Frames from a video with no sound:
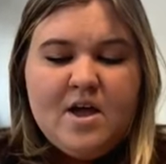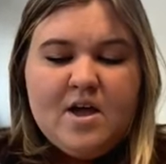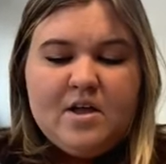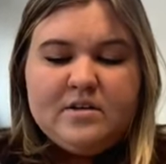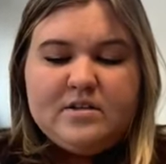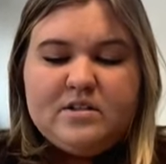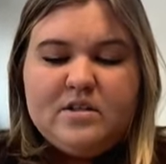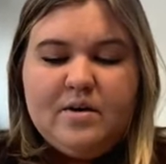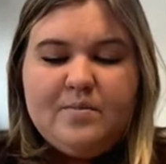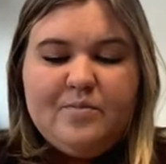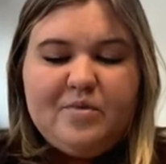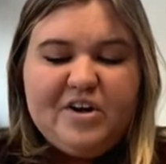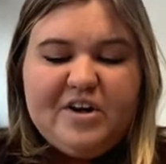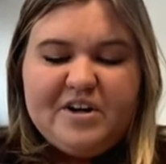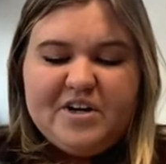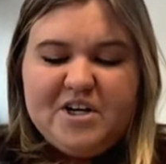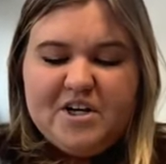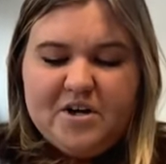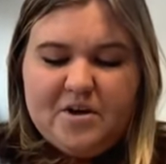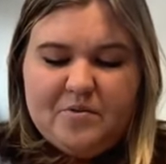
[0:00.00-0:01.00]

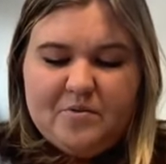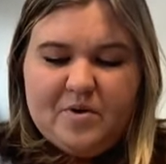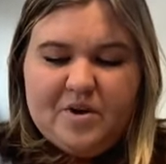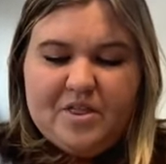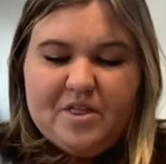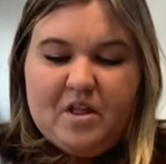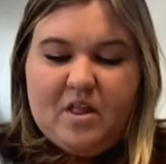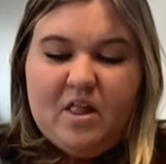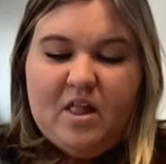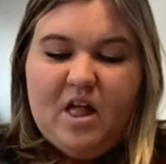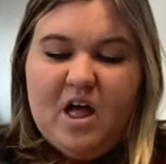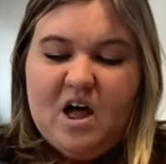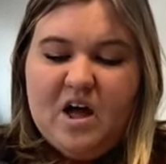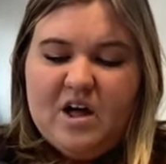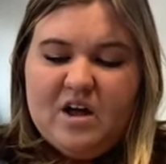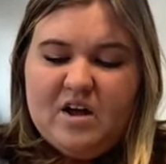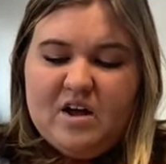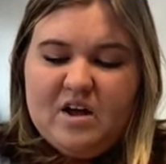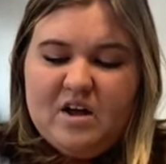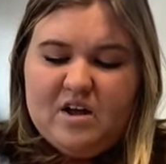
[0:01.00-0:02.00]
somewhere with a
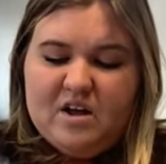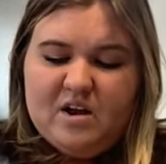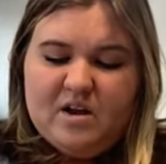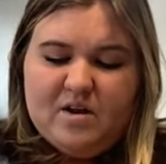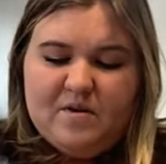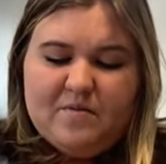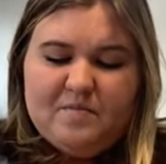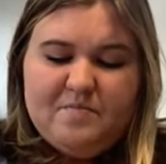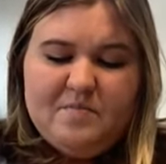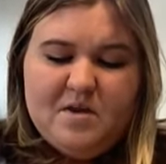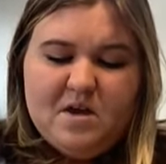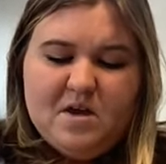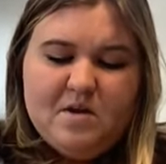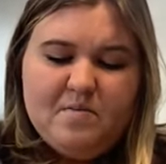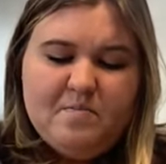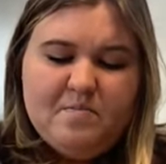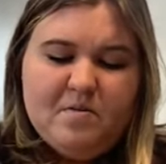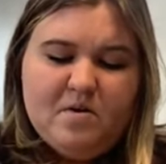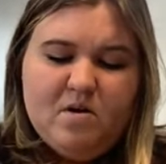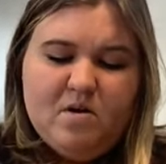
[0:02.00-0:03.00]
lot of
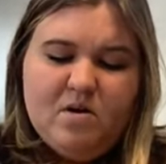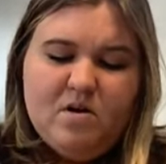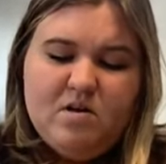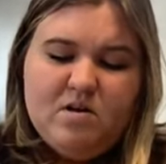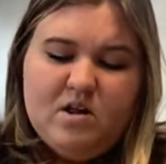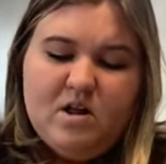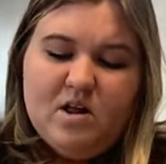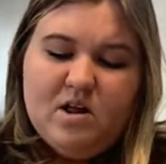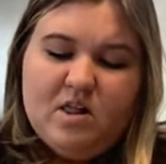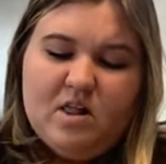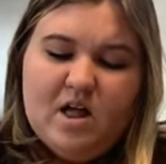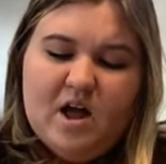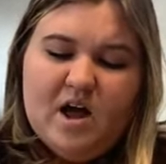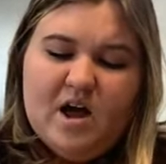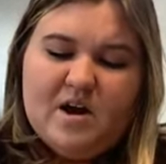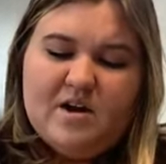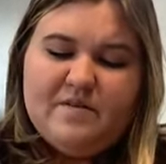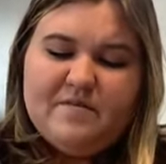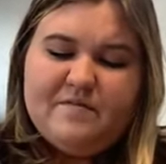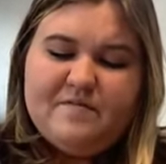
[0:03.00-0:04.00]
people, a
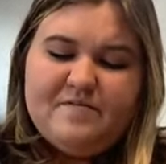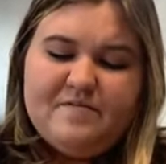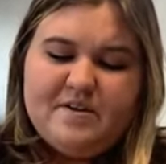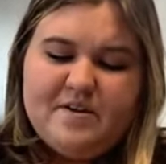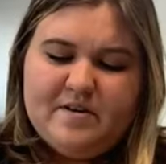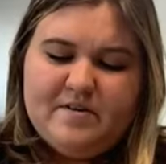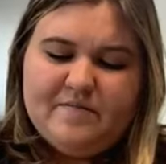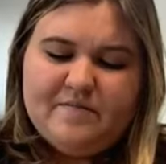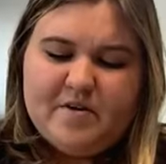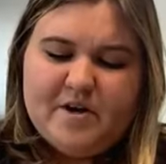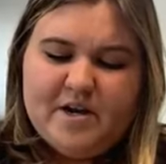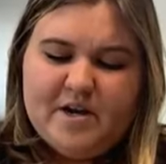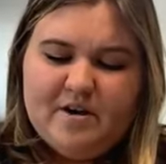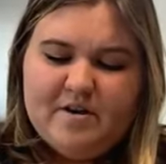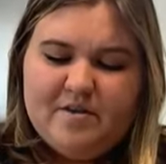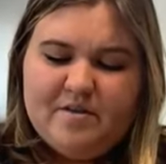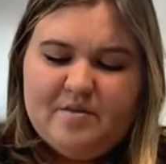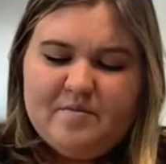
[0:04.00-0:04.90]
lot of different